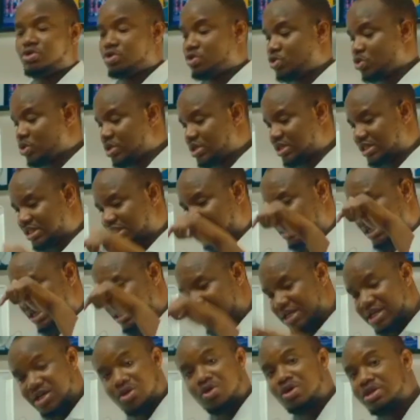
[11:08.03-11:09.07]
do is
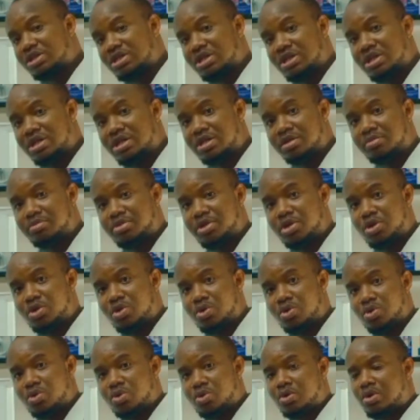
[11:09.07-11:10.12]
click on the link
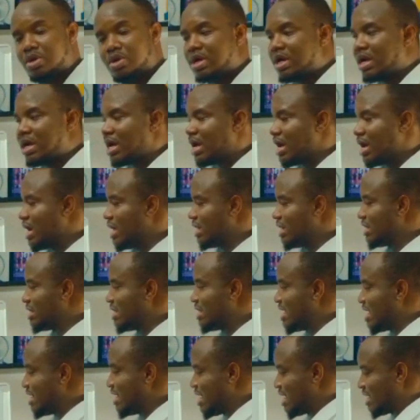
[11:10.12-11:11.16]
below and
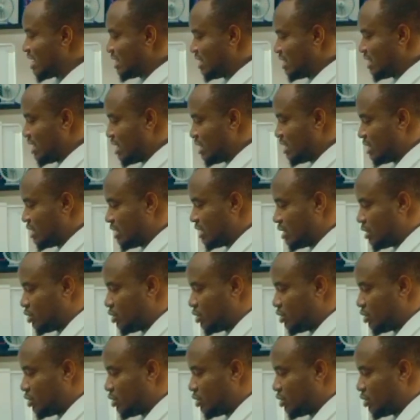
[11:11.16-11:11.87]
get access